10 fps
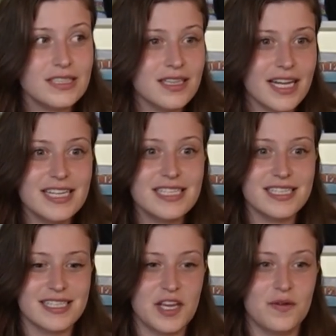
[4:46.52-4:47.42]
That isn't
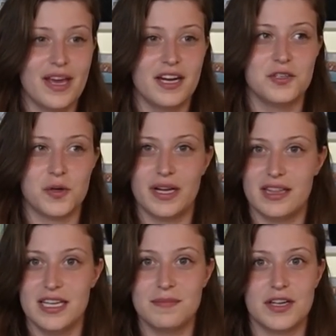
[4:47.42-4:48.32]
to say you can't enjoy
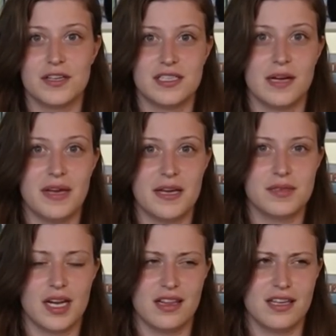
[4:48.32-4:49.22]
theme. There are some
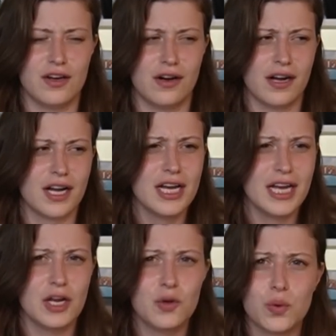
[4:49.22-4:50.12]
games that I think are
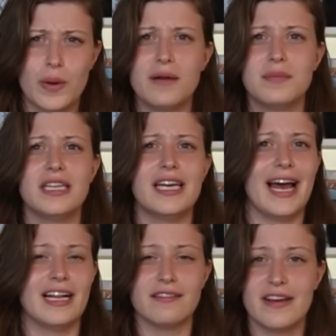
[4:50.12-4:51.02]
incredibly
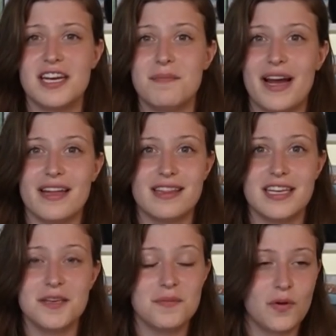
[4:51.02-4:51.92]
elevated by a
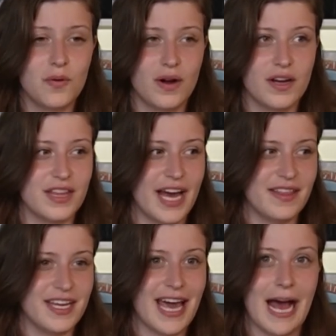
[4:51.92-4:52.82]
theme, or that
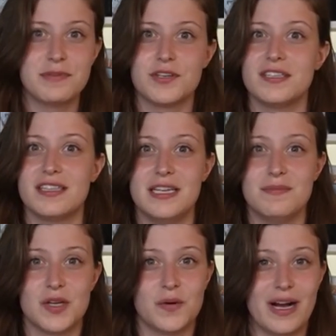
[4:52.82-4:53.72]
they capture a theme
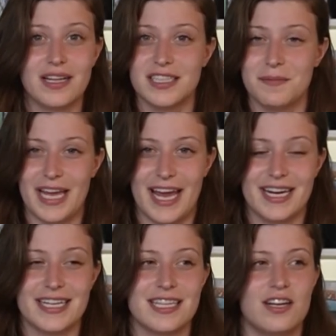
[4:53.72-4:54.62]
so well in the
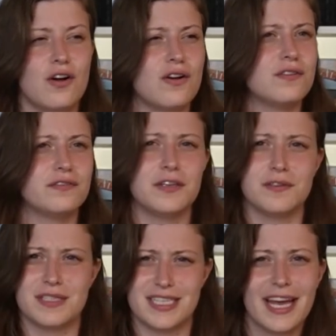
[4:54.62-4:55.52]
mechanics that it all
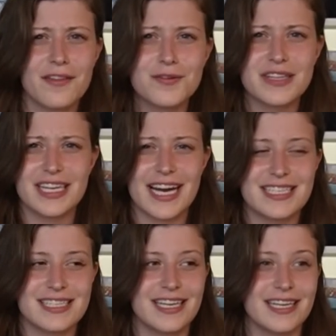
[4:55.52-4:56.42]
folds together really
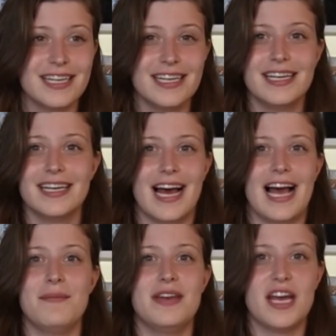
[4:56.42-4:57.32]
nicely.
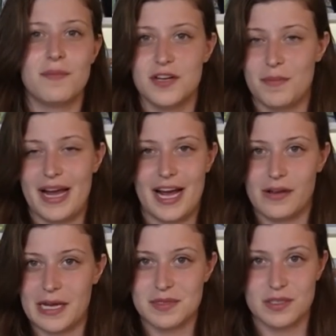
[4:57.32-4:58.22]
I'm enamored by how
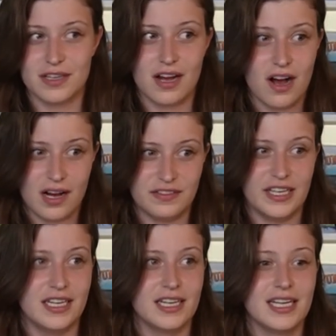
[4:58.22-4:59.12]
games look
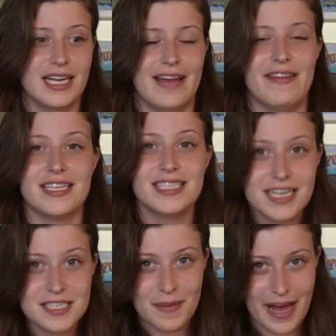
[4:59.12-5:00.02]
often, and that
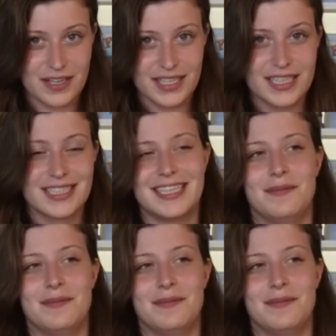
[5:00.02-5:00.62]
does matter.